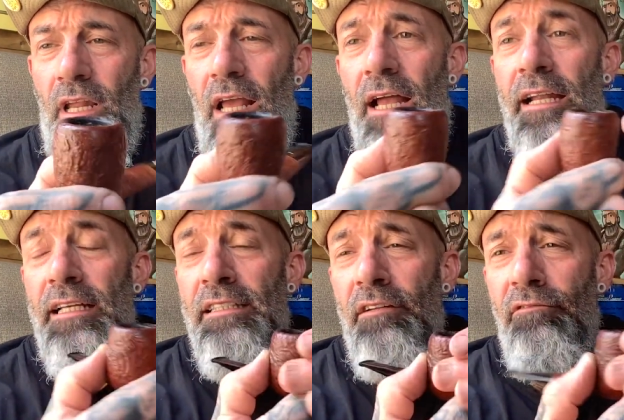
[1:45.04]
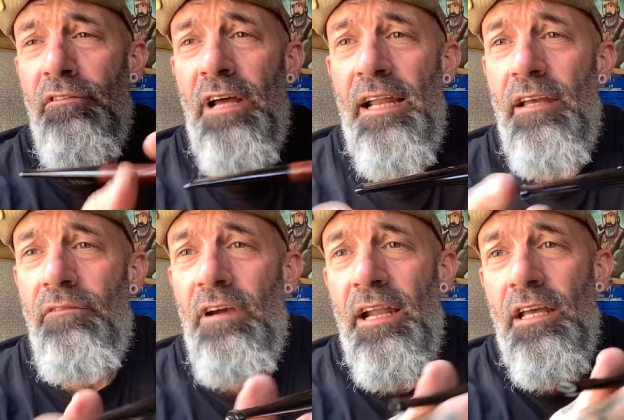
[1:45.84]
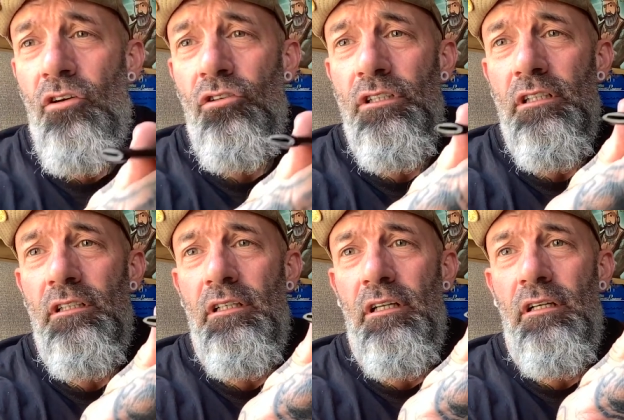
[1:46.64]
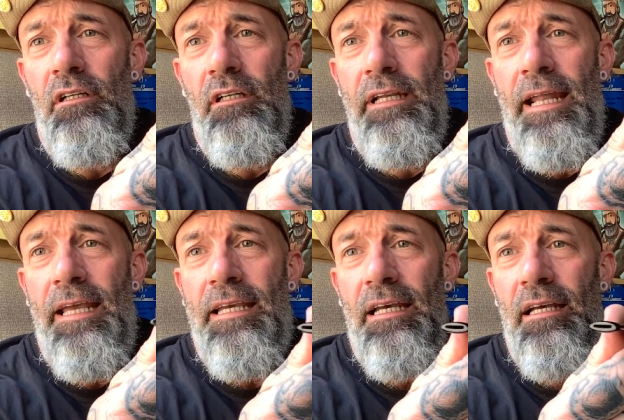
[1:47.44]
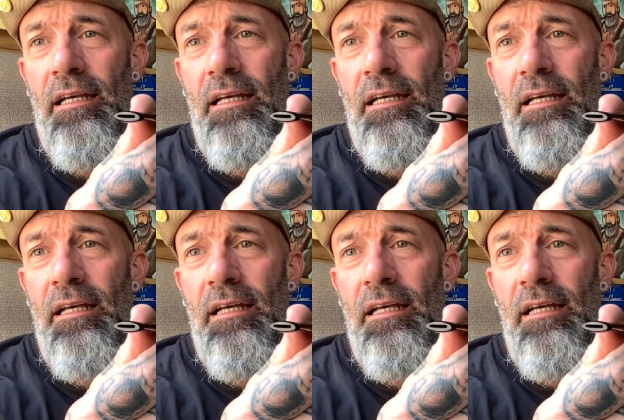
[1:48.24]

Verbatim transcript: and it's in very, very good nick.